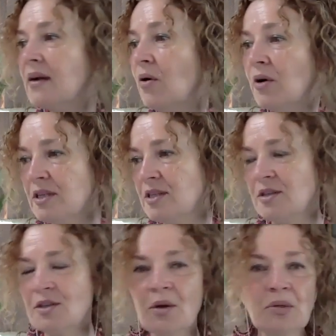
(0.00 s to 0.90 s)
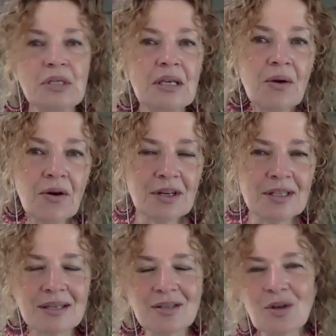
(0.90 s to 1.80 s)
horses, go see
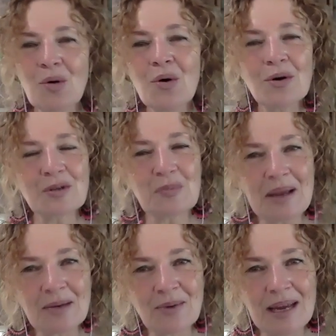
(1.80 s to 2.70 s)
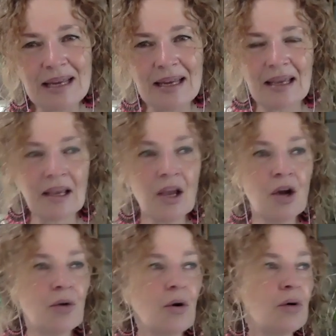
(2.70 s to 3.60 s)
horses, go horseback riding,
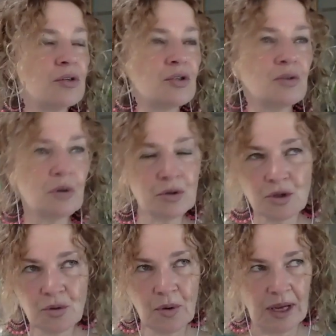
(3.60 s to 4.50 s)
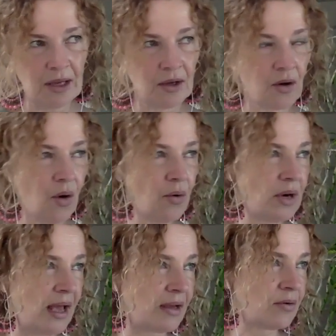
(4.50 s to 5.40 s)
go snowshoeing, go
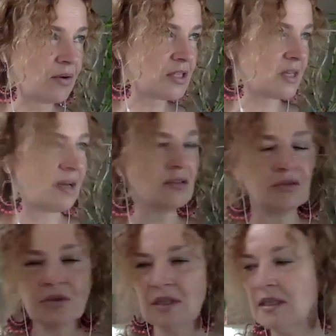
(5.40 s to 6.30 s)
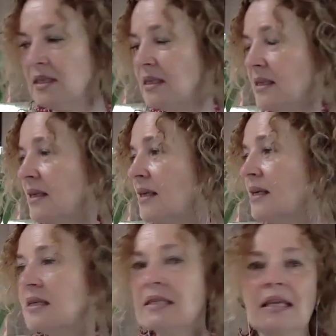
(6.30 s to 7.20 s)
like cross country
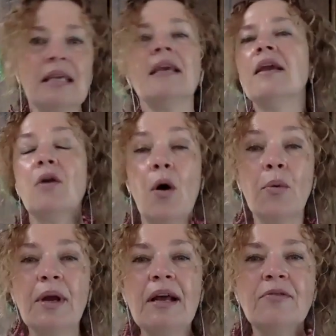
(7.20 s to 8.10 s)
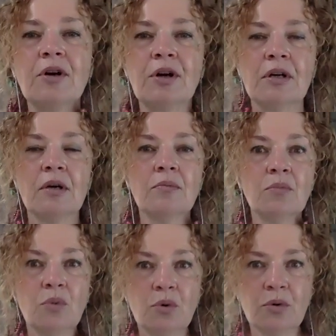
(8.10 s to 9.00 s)
skiing or whatever.
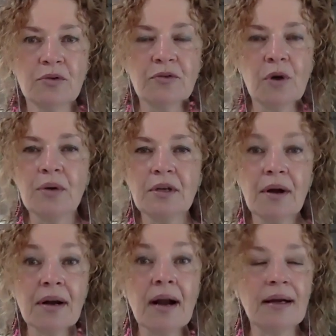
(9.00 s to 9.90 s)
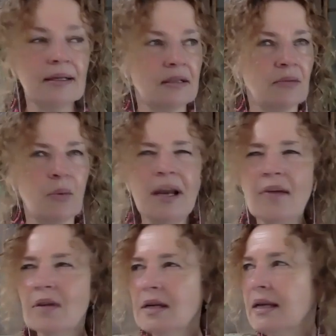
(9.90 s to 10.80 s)
Move, go in your garden,
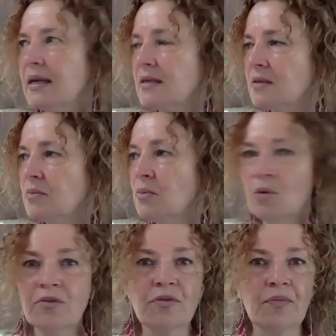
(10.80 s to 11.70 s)
whatever it is, move.